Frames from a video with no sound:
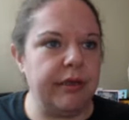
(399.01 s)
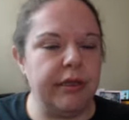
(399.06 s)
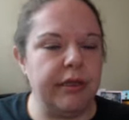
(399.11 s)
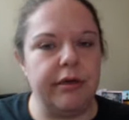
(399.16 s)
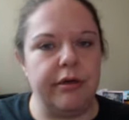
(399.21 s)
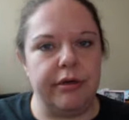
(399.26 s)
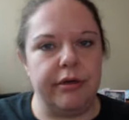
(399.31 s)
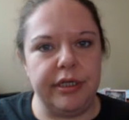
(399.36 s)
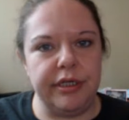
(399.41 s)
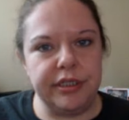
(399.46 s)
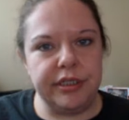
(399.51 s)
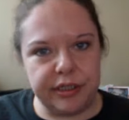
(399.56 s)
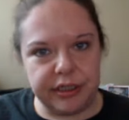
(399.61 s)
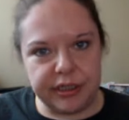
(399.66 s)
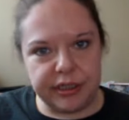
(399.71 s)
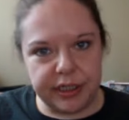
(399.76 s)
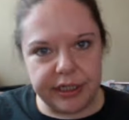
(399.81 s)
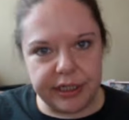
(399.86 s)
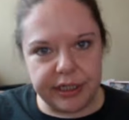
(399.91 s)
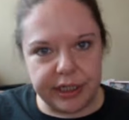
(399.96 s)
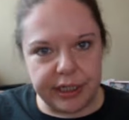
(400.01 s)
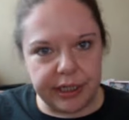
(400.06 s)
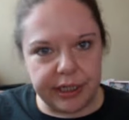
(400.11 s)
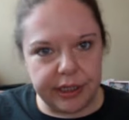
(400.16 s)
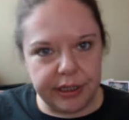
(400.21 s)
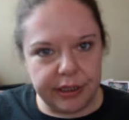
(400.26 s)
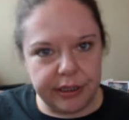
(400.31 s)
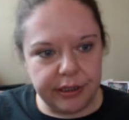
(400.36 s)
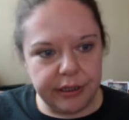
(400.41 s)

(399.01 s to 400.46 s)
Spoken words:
then on Easter Sunday